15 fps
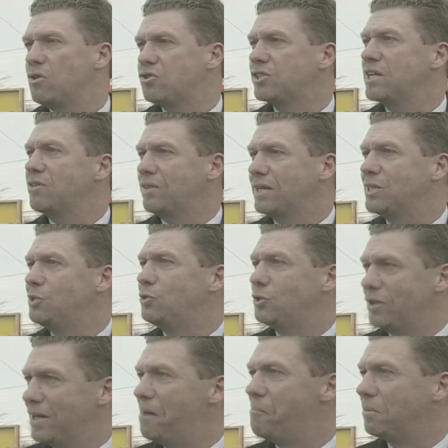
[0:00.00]
to make
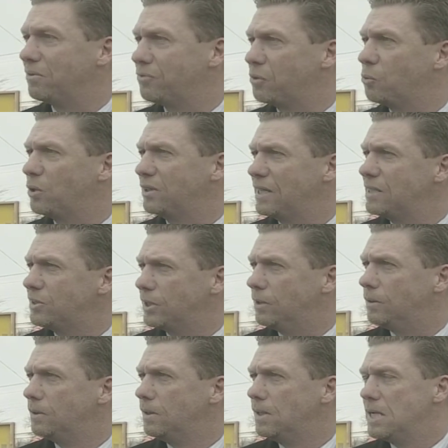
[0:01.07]
sure it all gets to the
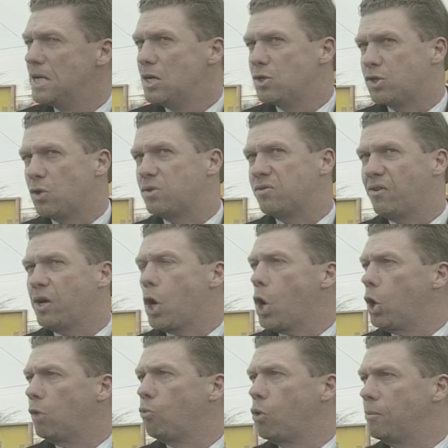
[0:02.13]
troops. So it's very
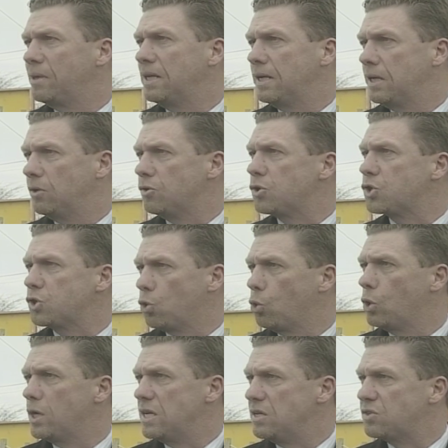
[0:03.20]
heartwarming to hear the
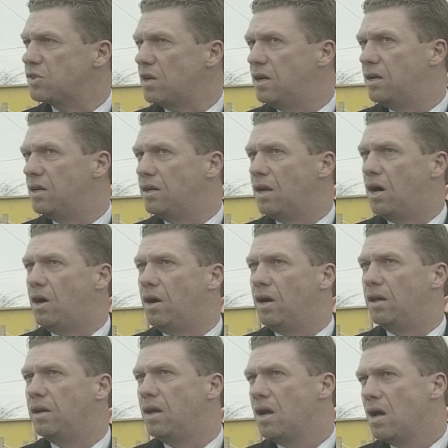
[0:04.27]
stories on, um,
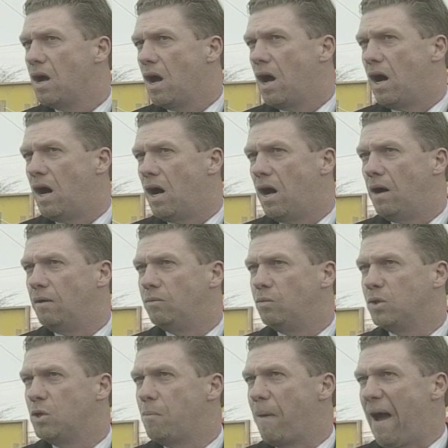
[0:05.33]
on uh,
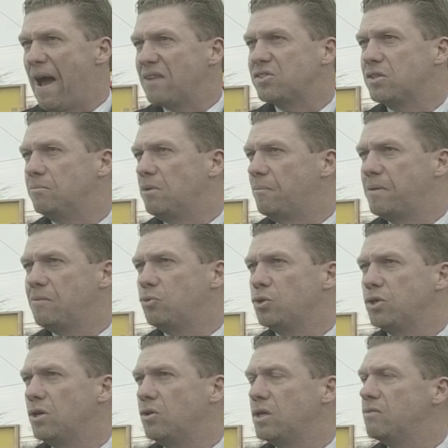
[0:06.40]
when you pass them of people
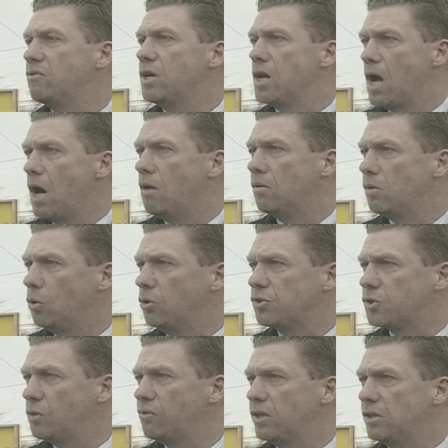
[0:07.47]
you don't even know who are
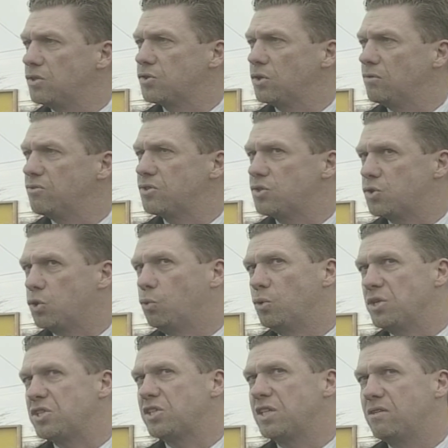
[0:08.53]
serving in the services who
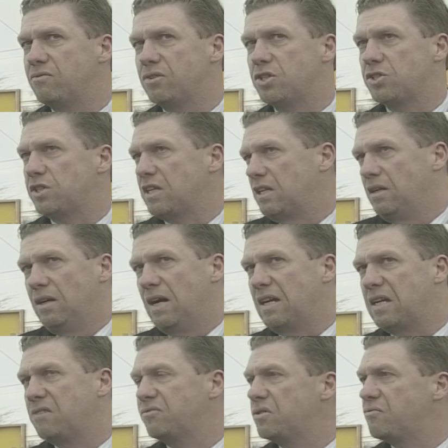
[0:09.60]
receive just a, a
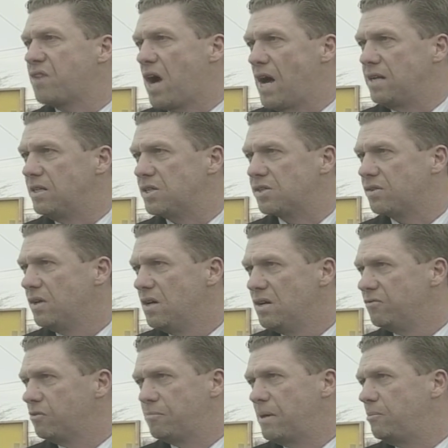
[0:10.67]
gift of kindness
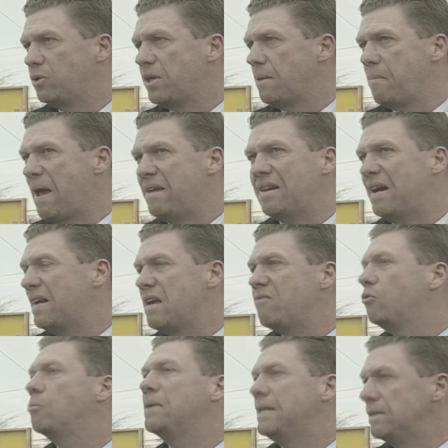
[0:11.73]
from people they may not
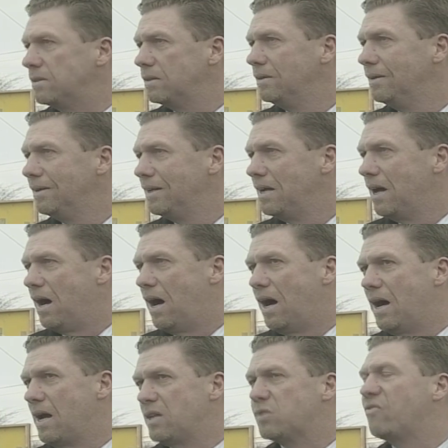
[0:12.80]
ever meet.
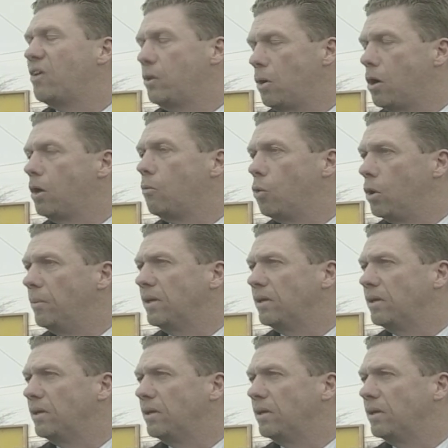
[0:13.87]
Uh, it's very heartwarming,